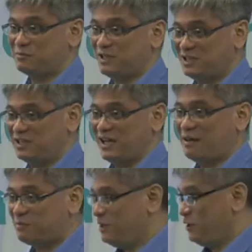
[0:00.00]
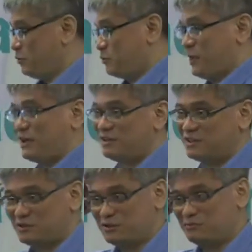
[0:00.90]
We did the app, we went on
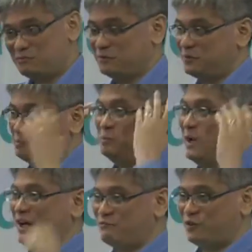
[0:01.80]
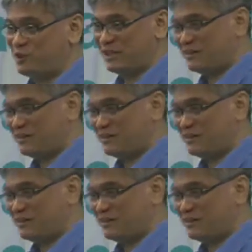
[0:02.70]
the road, we blindfolded